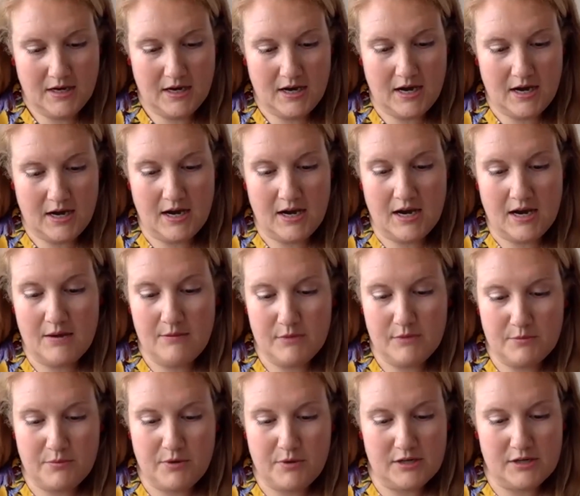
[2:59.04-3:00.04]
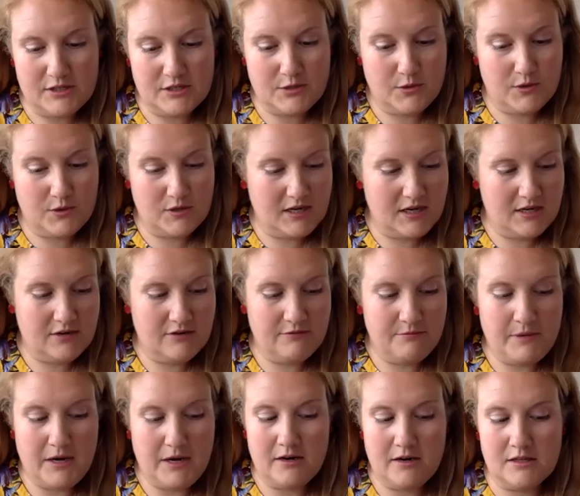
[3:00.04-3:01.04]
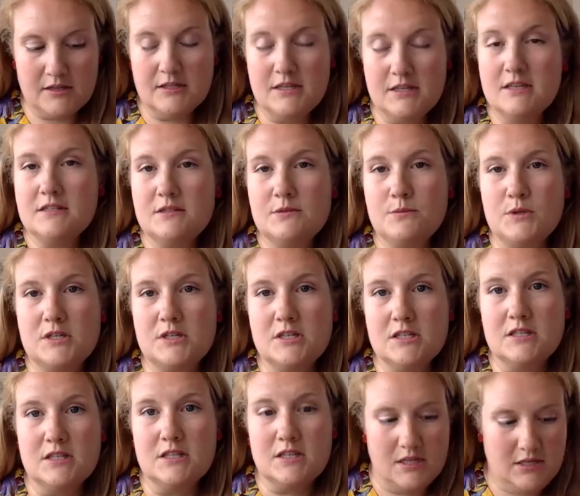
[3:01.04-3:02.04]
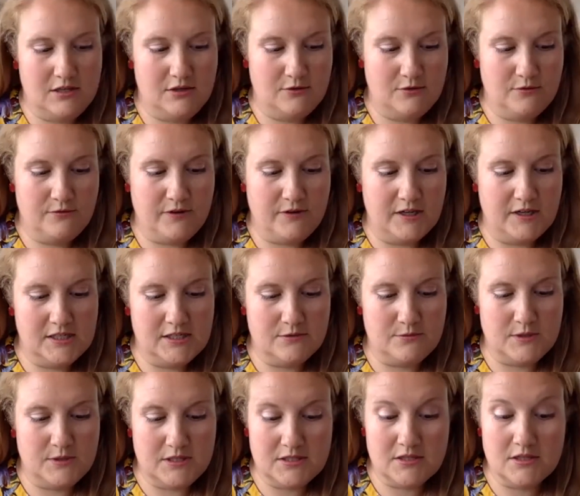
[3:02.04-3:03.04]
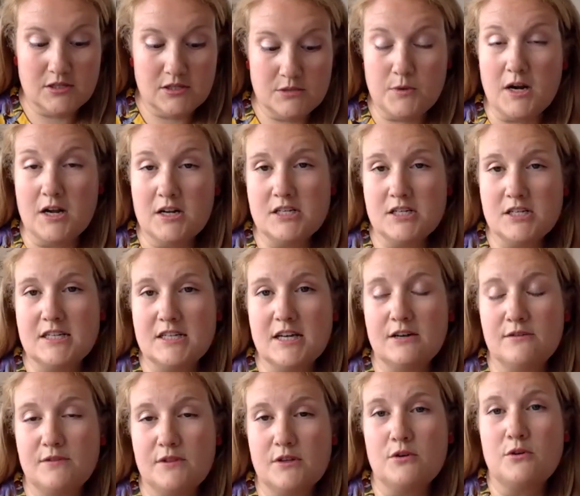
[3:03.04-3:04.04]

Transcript: I'm the project coordinator of Pericles, which is an EU-funded research project out of the